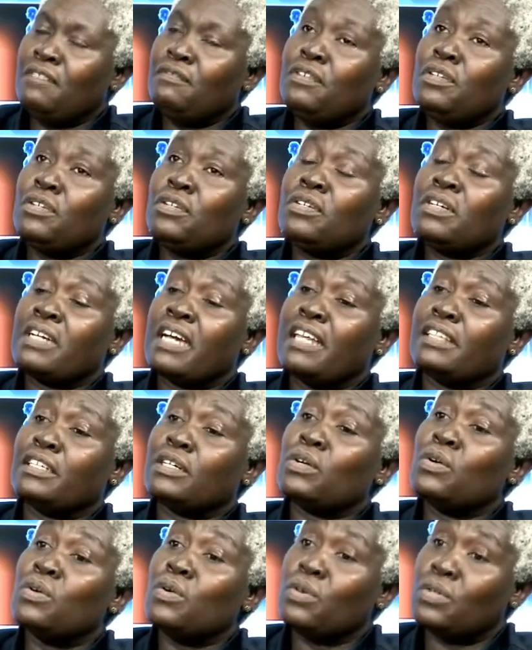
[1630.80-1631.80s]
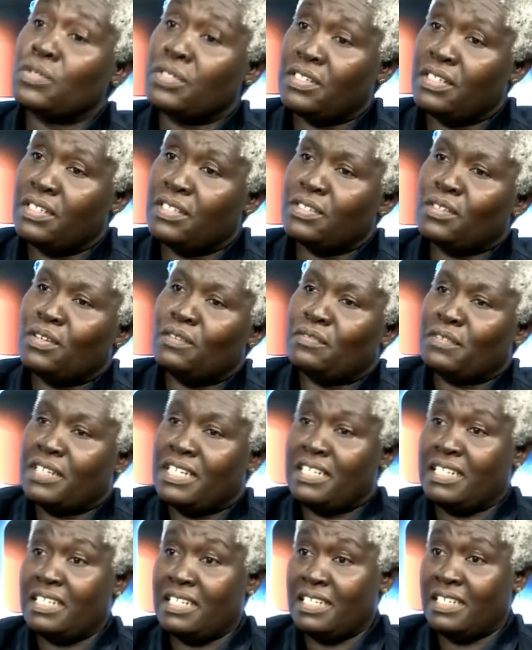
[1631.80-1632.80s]
If you look at the causes of
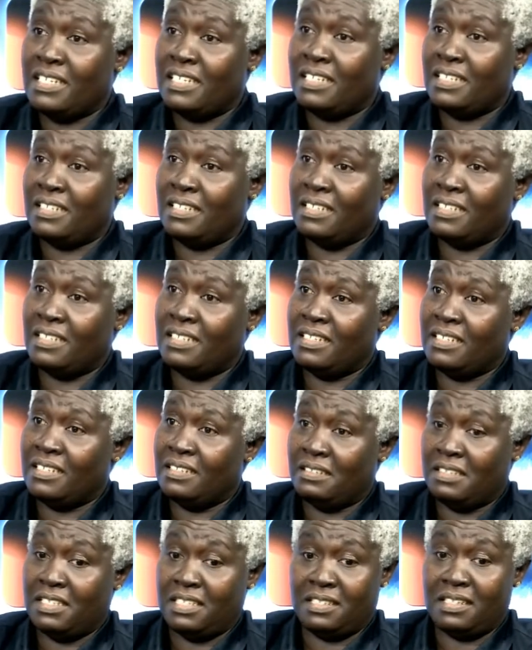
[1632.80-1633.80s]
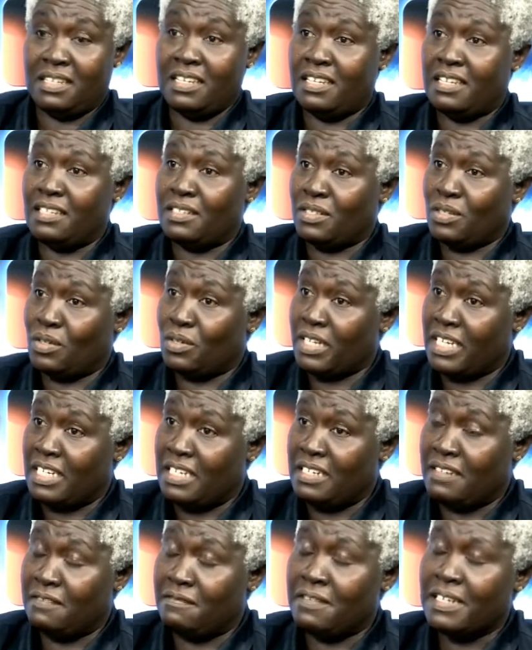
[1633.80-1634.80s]
kidney disease or
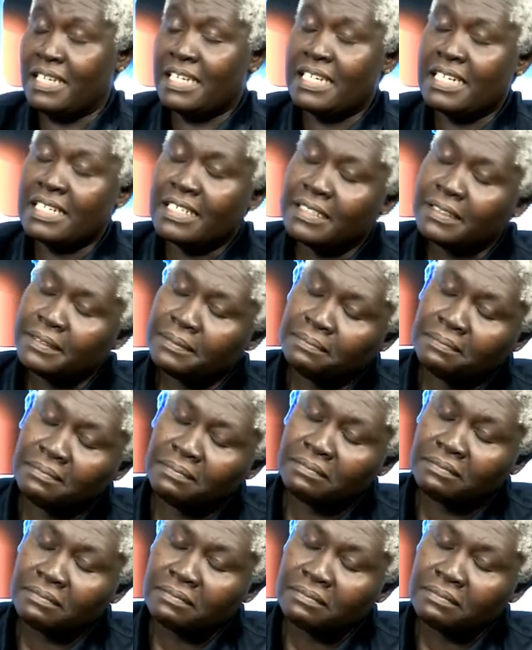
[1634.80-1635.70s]
kidney failure,